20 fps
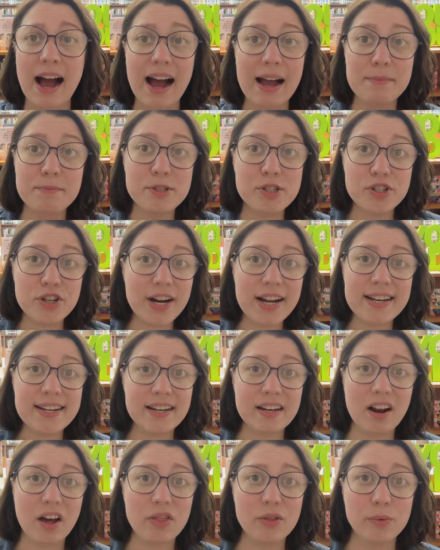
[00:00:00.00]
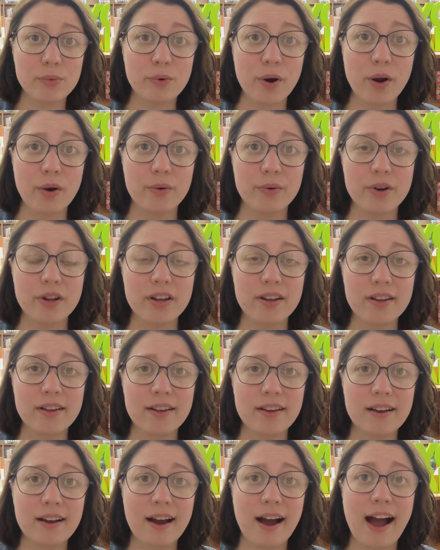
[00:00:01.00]
I'm stranded on the road.
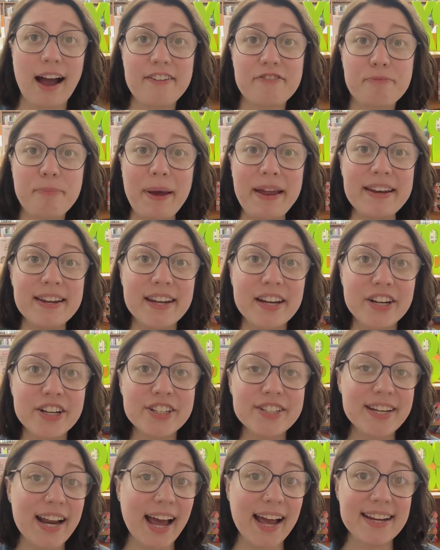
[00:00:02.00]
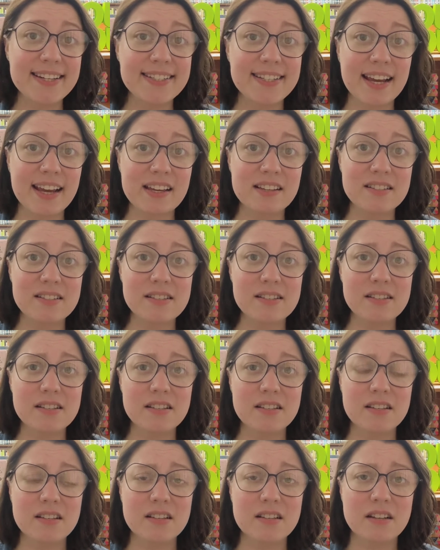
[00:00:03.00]
I've been here nine days.
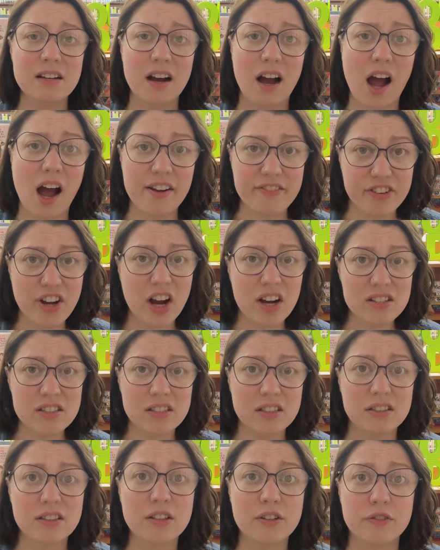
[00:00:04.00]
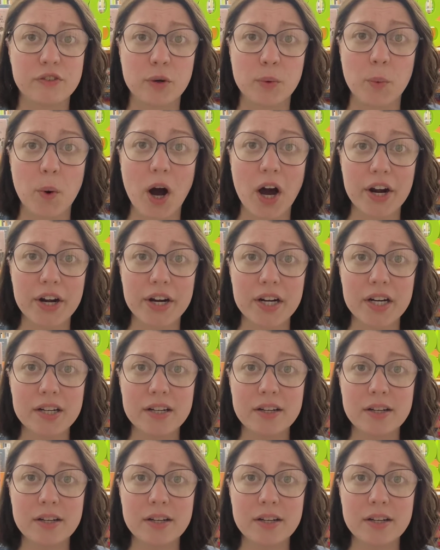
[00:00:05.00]
I've gone to look for water.